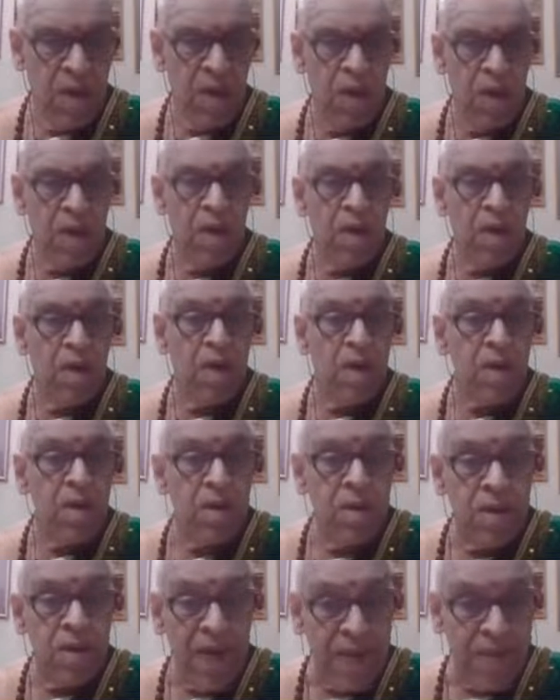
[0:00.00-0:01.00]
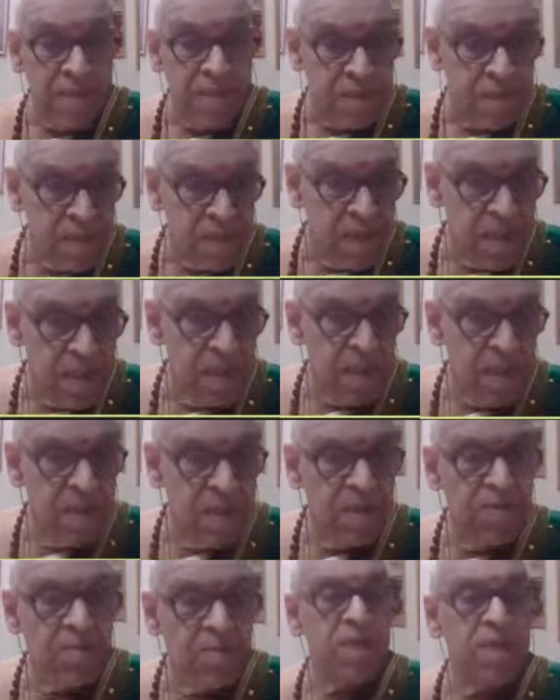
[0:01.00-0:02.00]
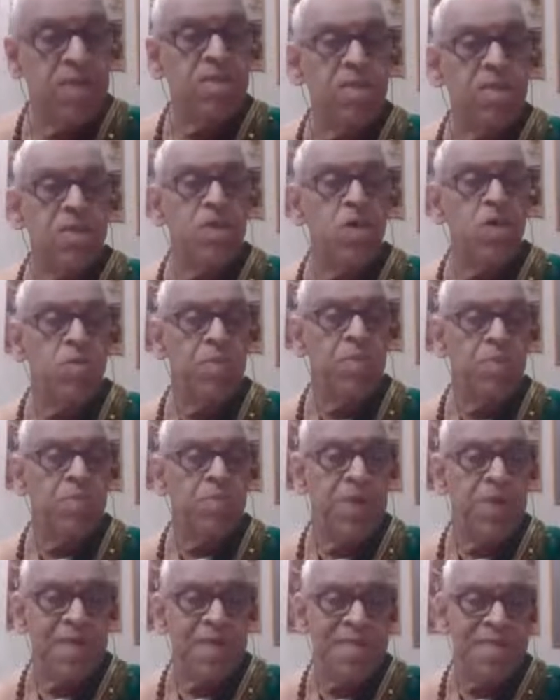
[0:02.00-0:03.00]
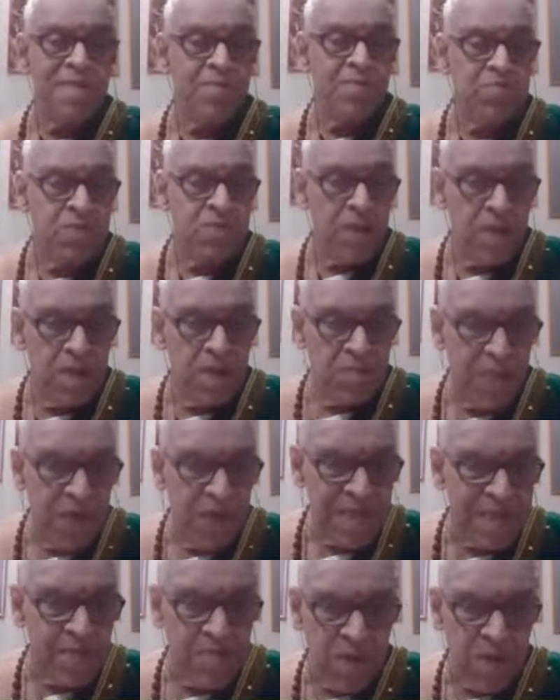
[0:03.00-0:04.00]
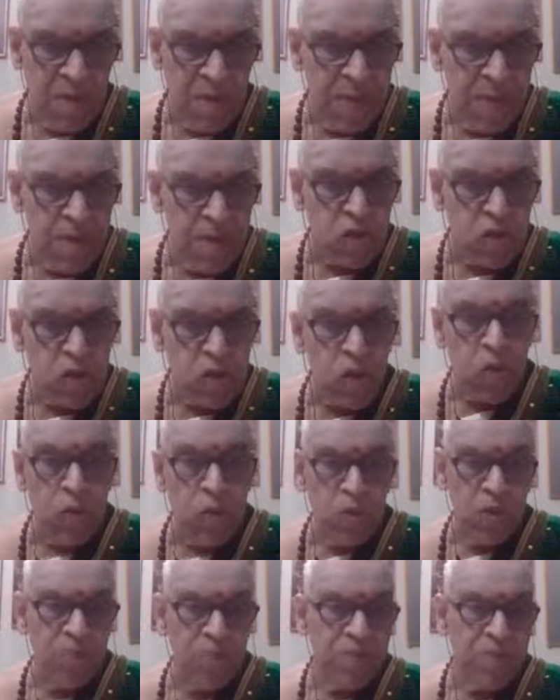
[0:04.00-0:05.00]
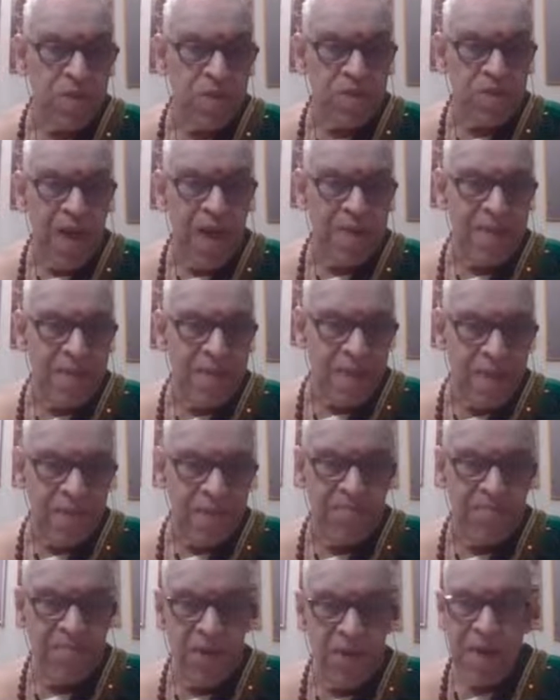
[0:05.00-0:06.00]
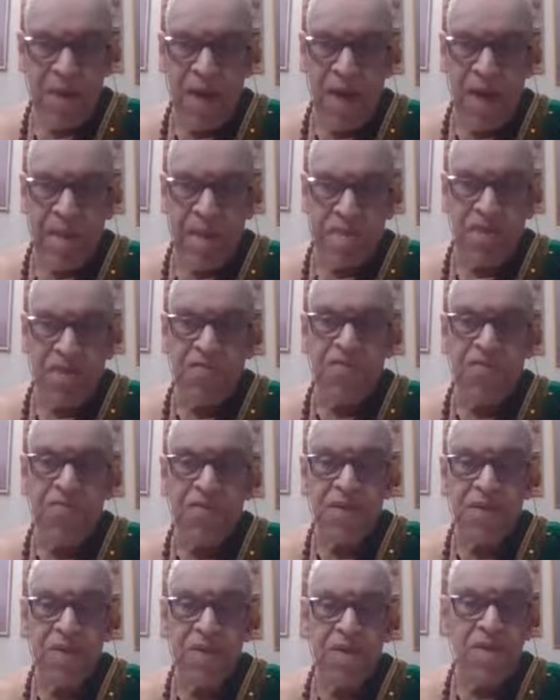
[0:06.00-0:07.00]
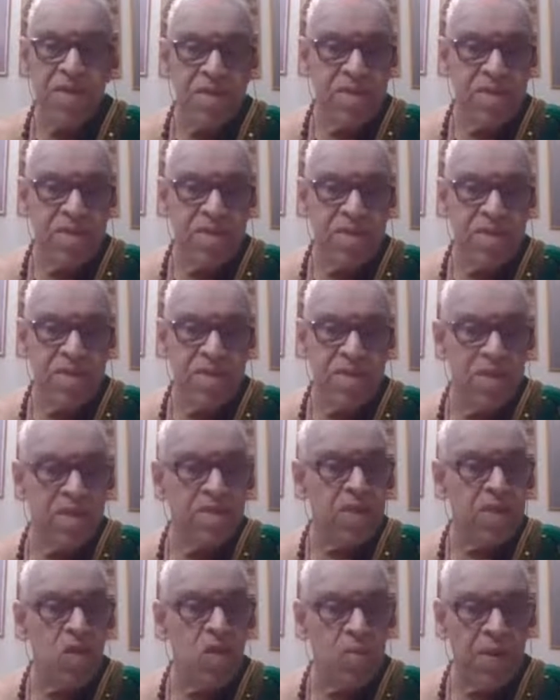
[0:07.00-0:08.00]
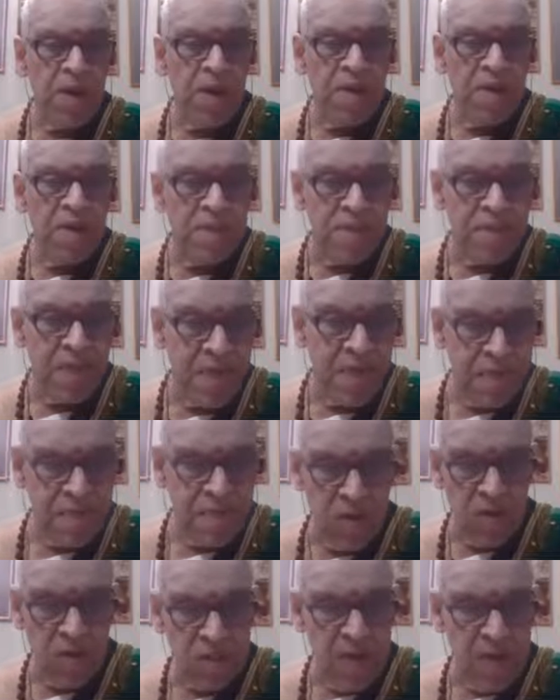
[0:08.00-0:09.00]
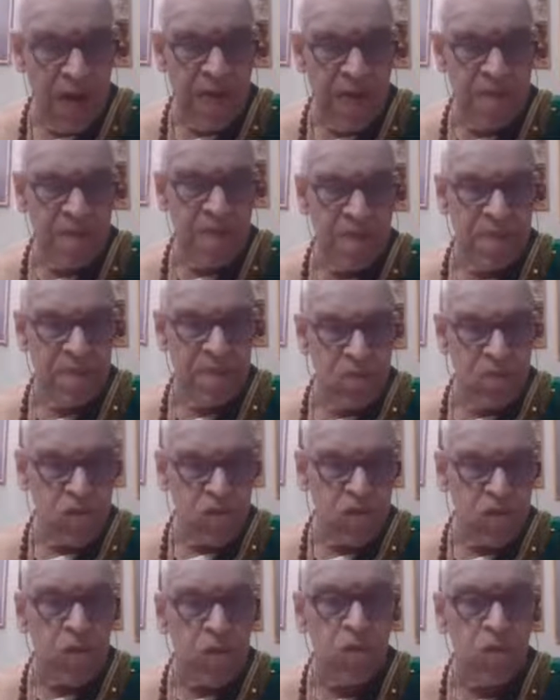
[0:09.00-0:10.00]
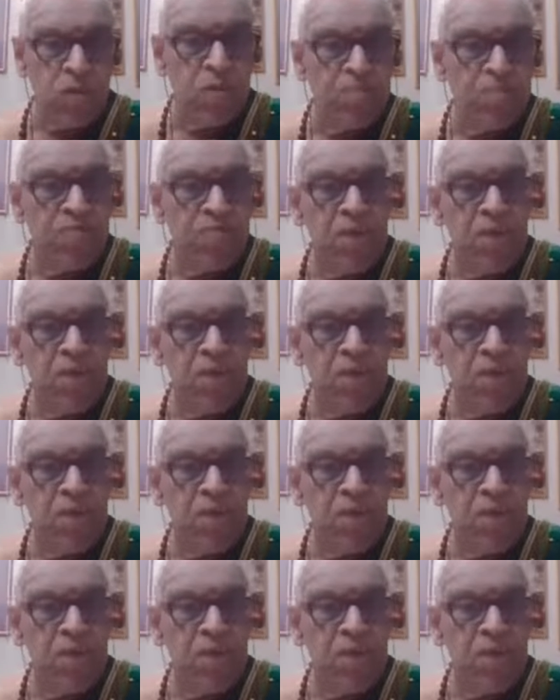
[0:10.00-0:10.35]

legs. Indragopa parikshipta. Parikshipta means strewn, scattered, as if the Indragopa insects are scattered or strewn.